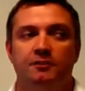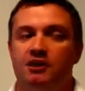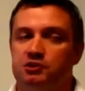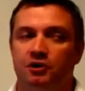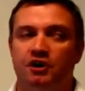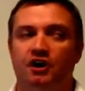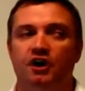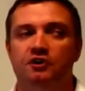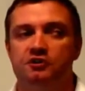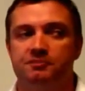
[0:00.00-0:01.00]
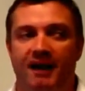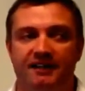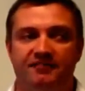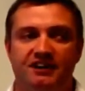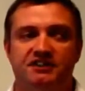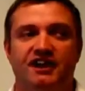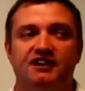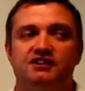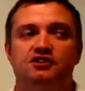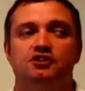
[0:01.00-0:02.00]
The module concludes by
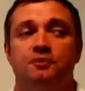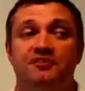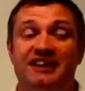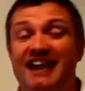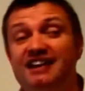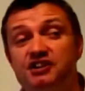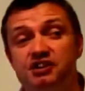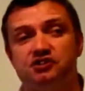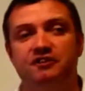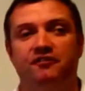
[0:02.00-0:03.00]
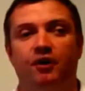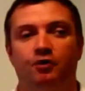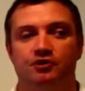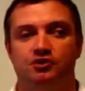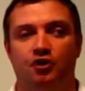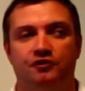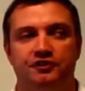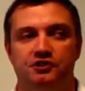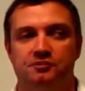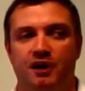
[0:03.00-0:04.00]
investigating some of the industry-focused
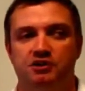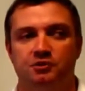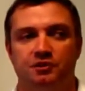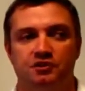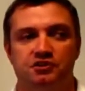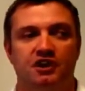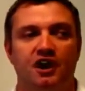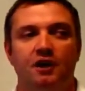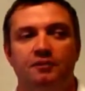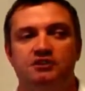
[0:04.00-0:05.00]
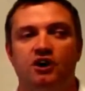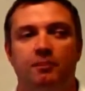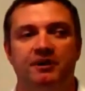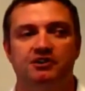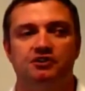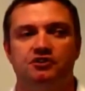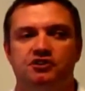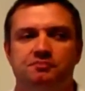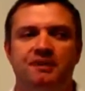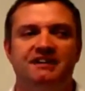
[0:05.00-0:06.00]
governance modules with topics
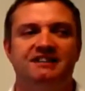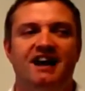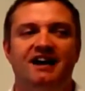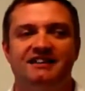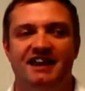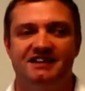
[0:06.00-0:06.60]
such as PCI